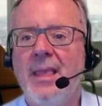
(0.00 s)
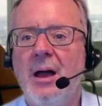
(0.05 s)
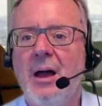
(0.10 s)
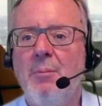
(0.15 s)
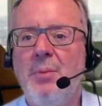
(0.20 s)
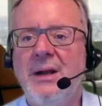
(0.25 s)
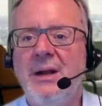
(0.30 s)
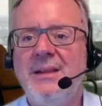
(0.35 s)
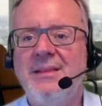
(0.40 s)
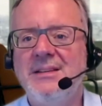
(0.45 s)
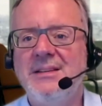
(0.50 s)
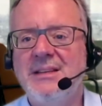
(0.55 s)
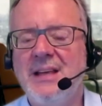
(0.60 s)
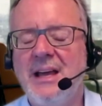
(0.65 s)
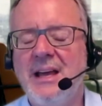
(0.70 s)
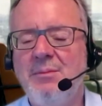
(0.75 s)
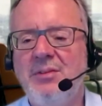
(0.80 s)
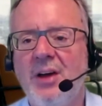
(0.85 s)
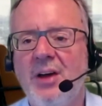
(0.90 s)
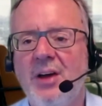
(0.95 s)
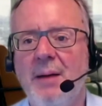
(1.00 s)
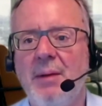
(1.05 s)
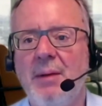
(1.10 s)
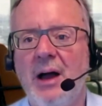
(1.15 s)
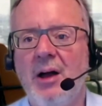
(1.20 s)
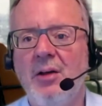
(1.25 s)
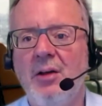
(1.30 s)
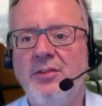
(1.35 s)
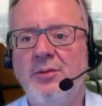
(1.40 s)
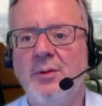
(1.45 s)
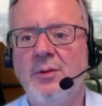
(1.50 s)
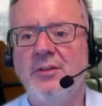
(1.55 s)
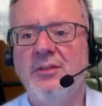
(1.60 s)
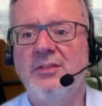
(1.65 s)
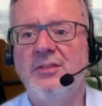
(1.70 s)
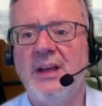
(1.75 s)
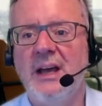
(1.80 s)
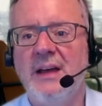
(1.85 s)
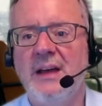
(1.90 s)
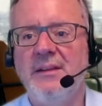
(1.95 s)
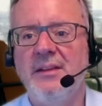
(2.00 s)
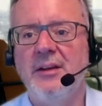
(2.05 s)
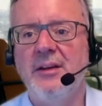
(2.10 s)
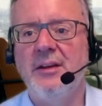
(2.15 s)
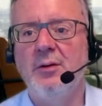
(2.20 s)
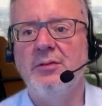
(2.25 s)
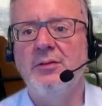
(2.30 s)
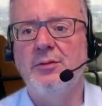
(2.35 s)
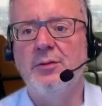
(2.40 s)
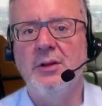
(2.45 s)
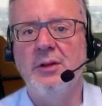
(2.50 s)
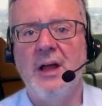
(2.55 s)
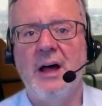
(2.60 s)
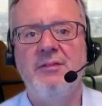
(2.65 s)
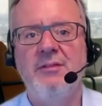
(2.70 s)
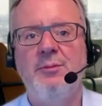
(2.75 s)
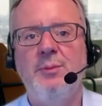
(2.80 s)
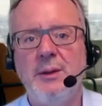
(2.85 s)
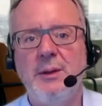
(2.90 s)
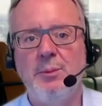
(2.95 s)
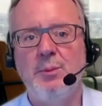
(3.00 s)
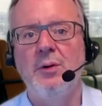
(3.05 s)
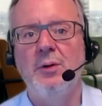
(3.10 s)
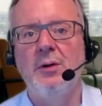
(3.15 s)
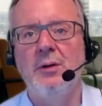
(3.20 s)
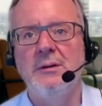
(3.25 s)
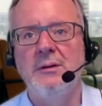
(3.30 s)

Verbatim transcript: but at the same time, I also understand that there is, for a lot of people,